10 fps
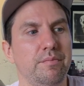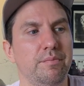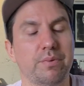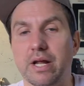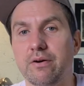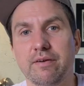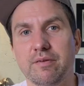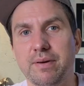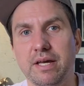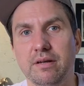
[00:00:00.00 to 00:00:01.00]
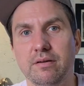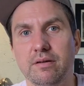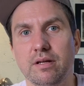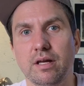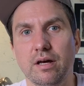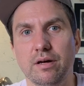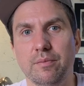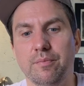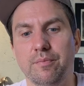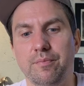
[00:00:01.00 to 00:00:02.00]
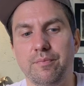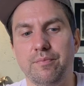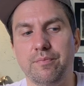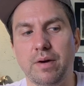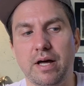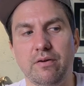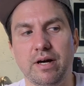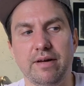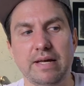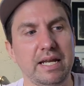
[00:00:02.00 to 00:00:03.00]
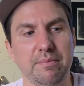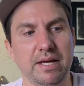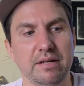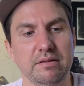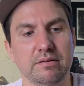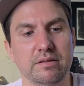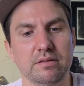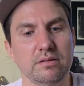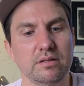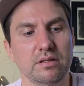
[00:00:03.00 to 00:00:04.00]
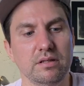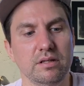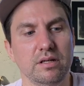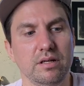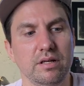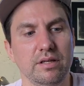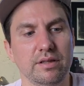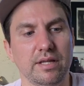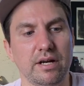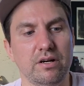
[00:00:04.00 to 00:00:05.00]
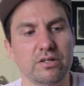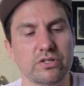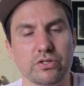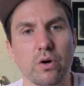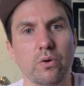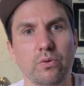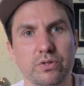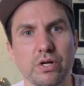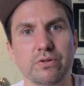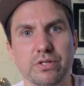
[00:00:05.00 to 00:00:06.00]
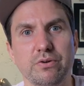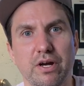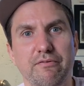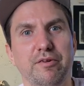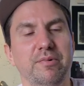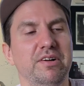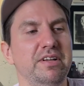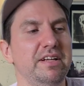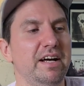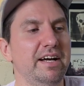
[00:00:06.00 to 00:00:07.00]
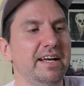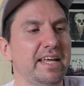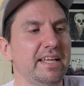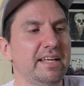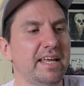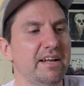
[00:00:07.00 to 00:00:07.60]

I don't have the pain. I don't have any pain. They're so comfortable. I can't